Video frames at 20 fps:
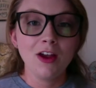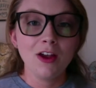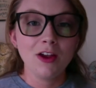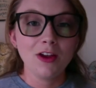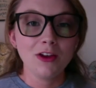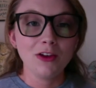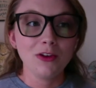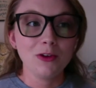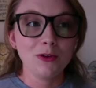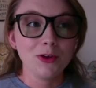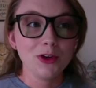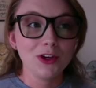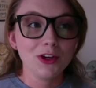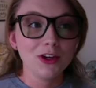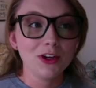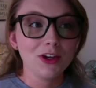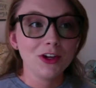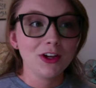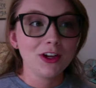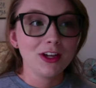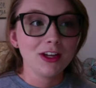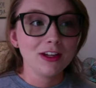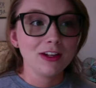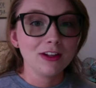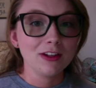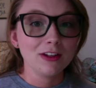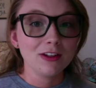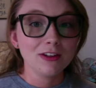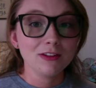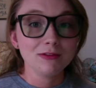You could
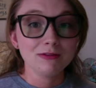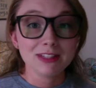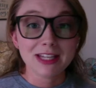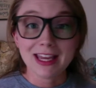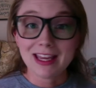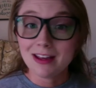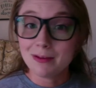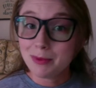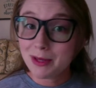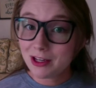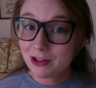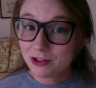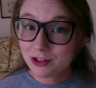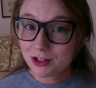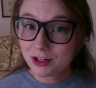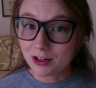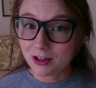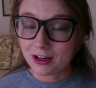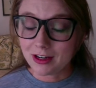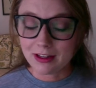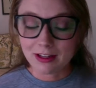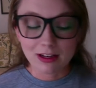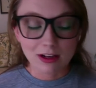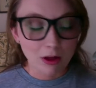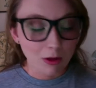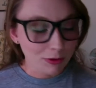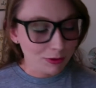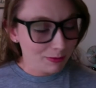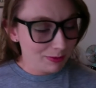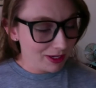take a picture and then
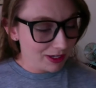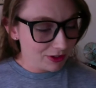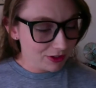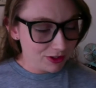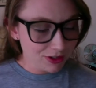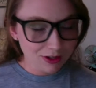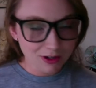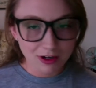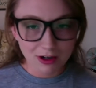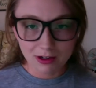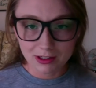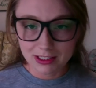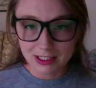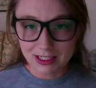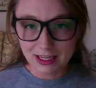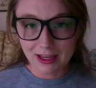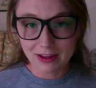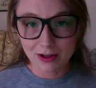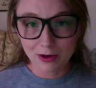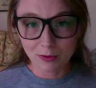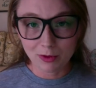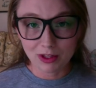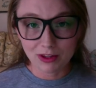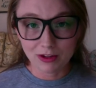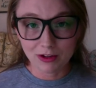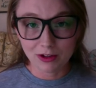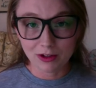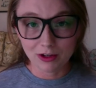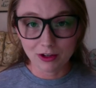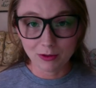hold the picture together with
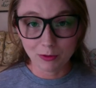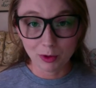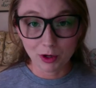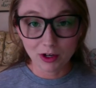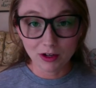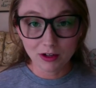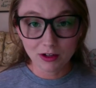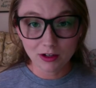your work.